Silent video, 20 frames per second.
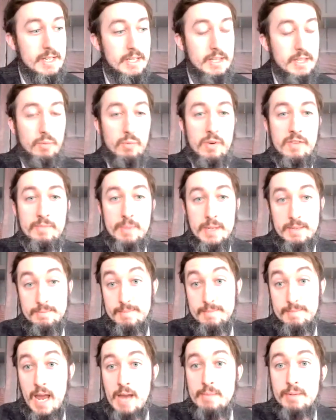that we've
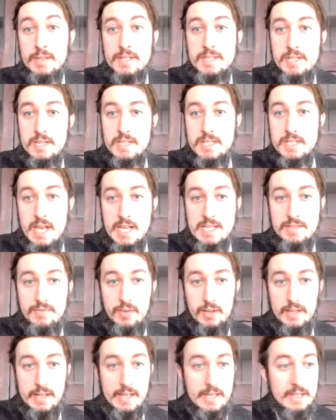been able to
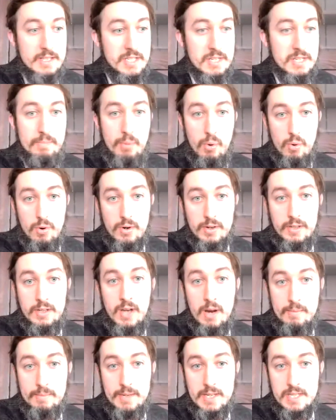successfully support
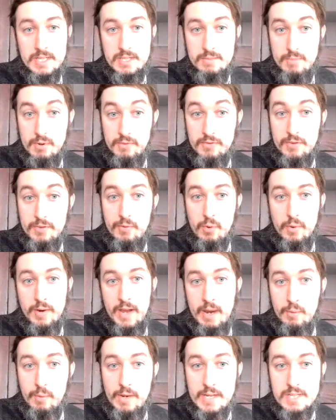companies to move to
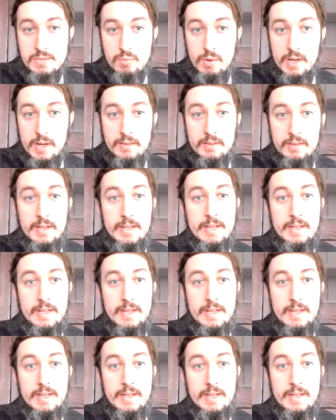4-day weeks with,